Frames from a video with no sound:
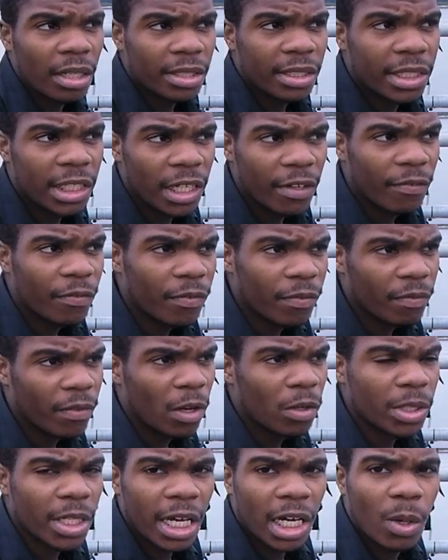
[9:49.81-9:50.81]
see if
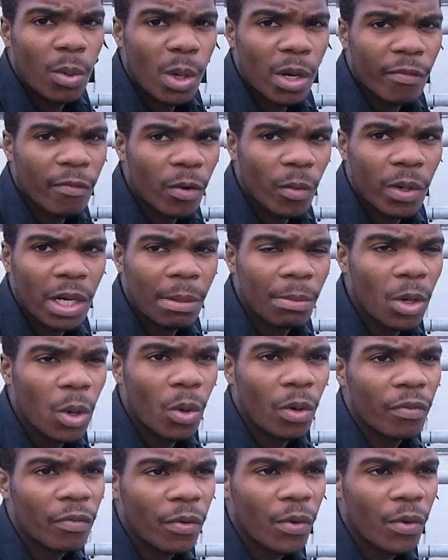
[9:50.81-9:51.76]
those kind of work for what I'm going